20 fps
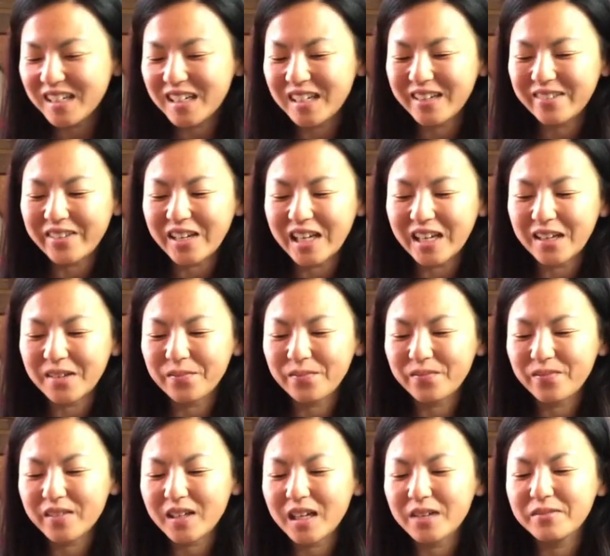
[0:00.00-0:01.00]
I mean,
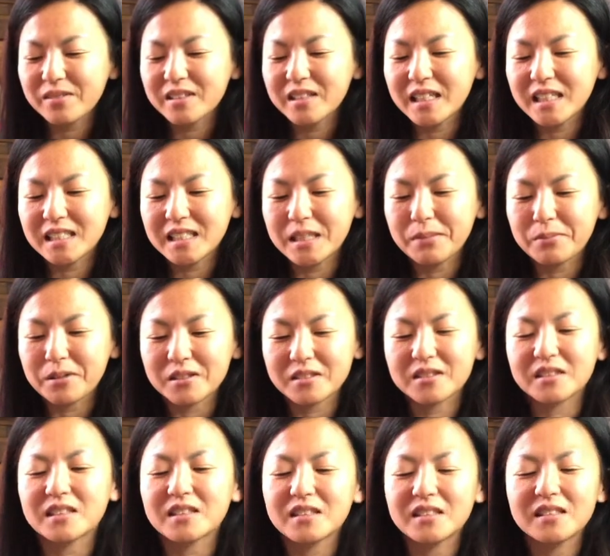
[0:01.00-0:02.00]
I'm a lazy
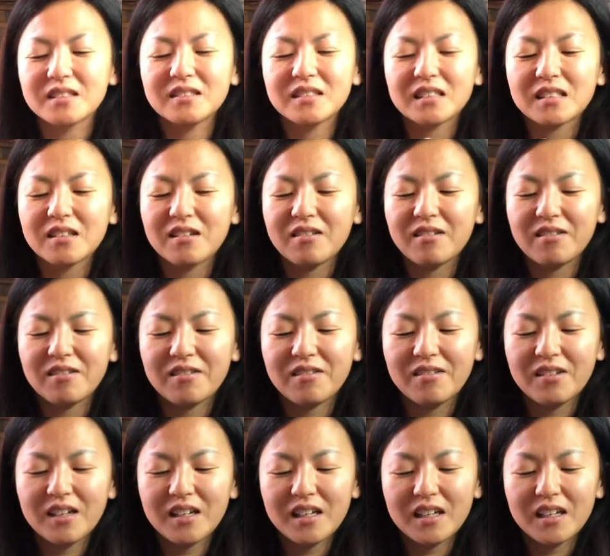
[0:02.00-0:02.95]
person, so